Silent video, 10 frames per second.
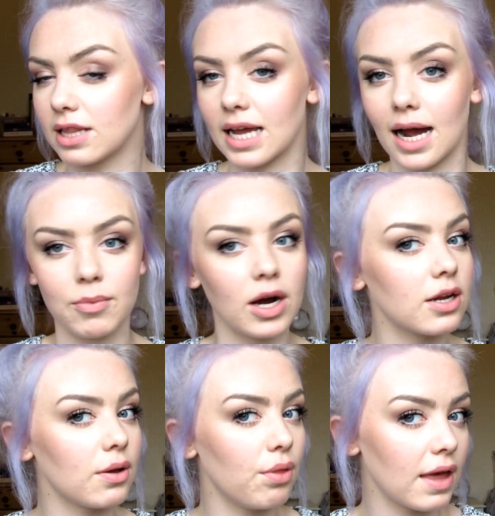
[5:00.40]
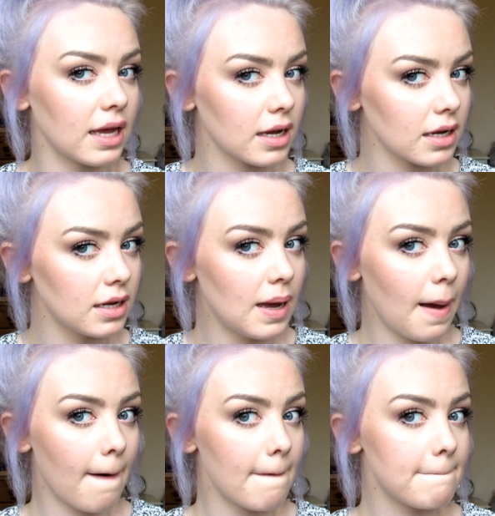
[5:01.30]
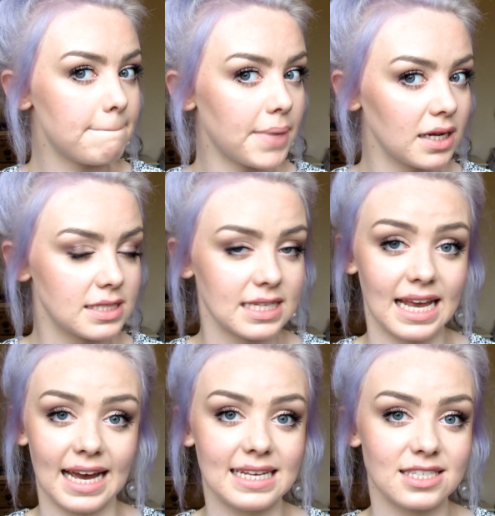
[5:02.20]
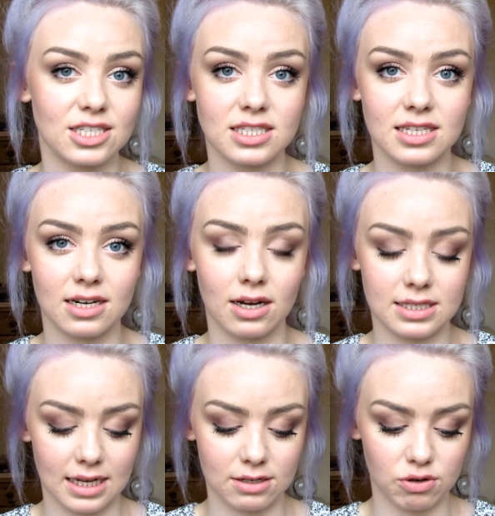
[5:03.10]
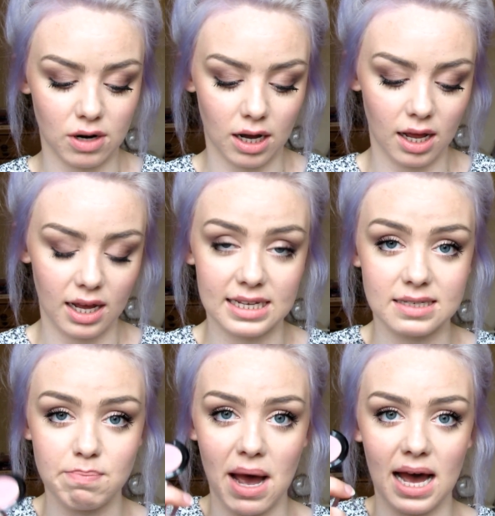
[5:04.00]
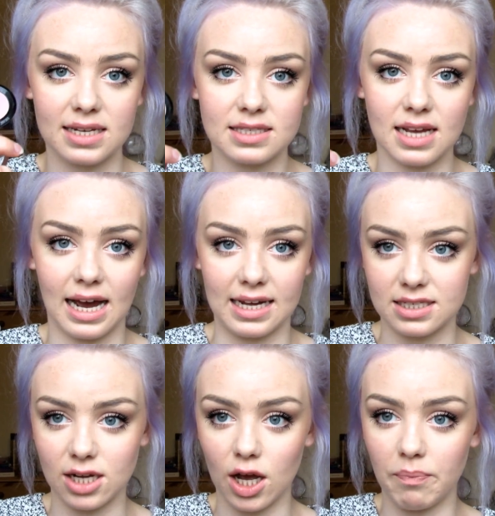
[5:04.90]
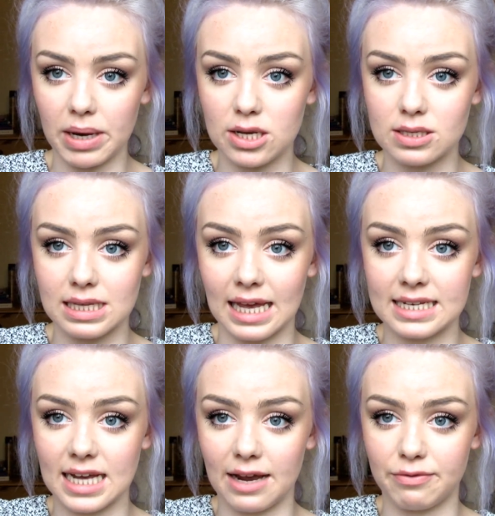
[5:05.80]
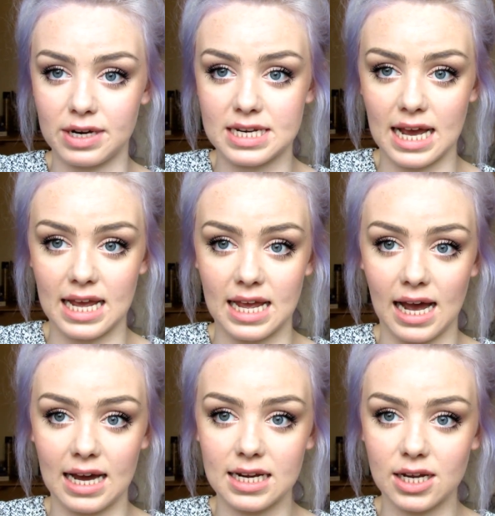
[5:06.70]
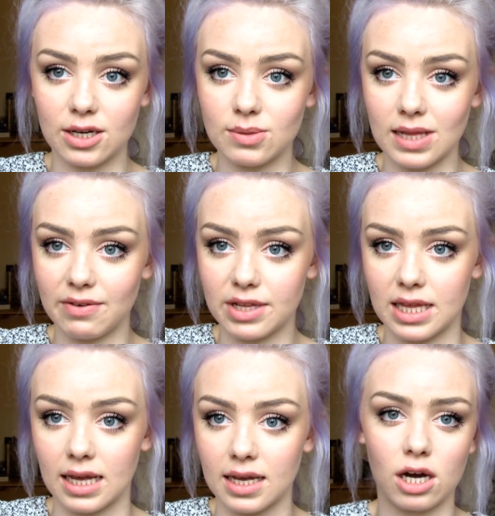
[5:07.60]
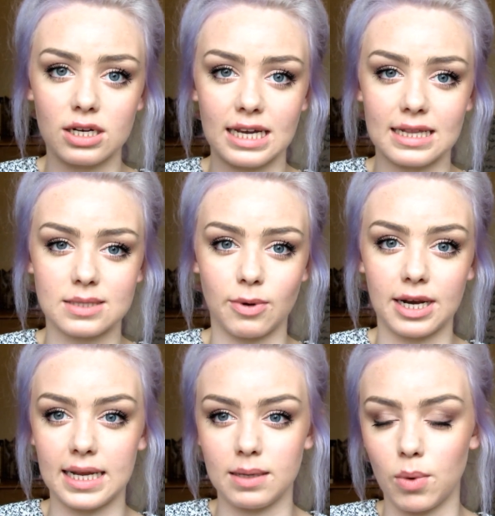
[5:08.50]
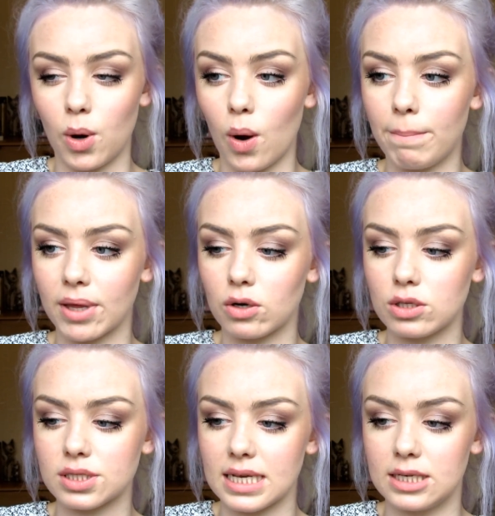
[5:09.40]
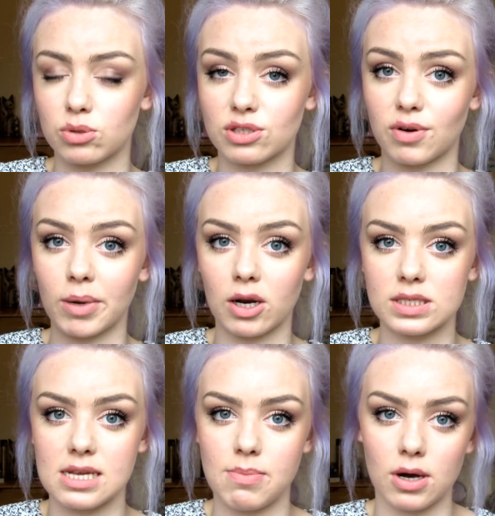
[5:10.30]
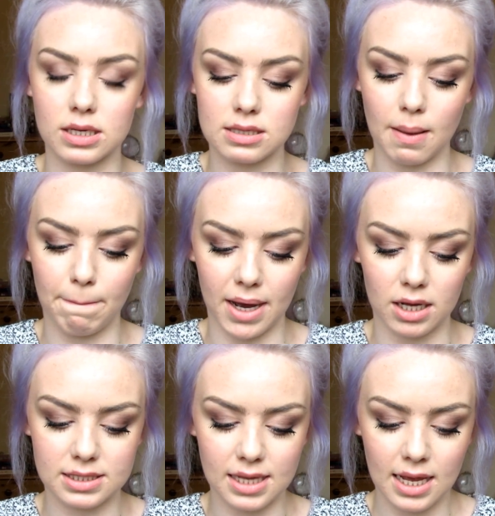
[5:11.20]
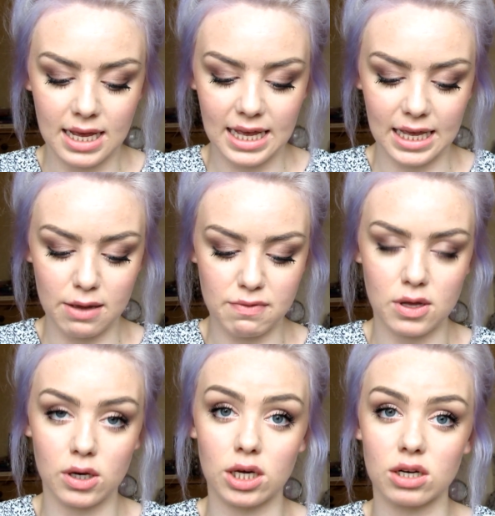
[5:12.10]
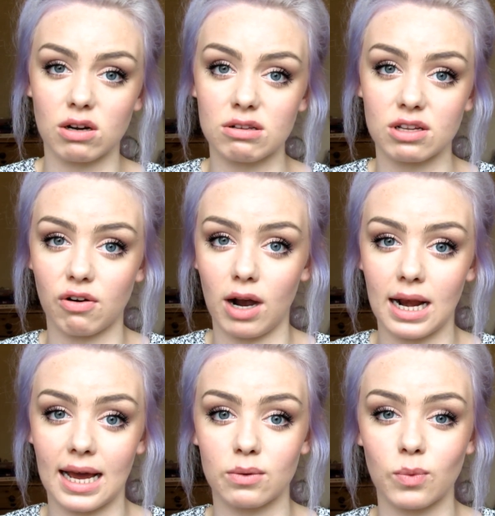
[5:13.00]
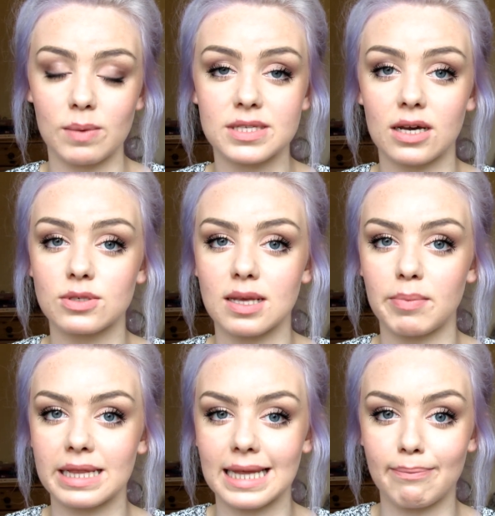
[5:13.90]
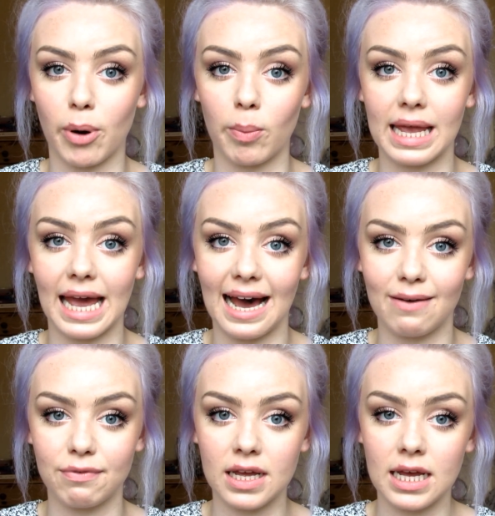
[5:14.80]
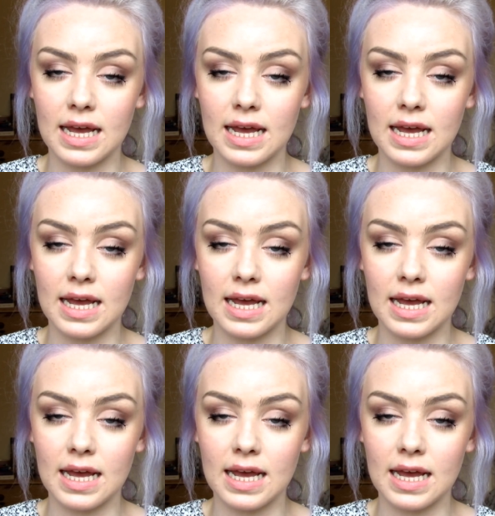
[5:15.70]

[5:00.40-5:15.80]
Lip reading: on the camera, I don't think. But yeah, it's just a nice natural colour, it's matte, and I've been using it every day and it goes with everything. Can't get this one anymore because it was from a Glossybox, but if you look on the Kryolan website or something, they probably have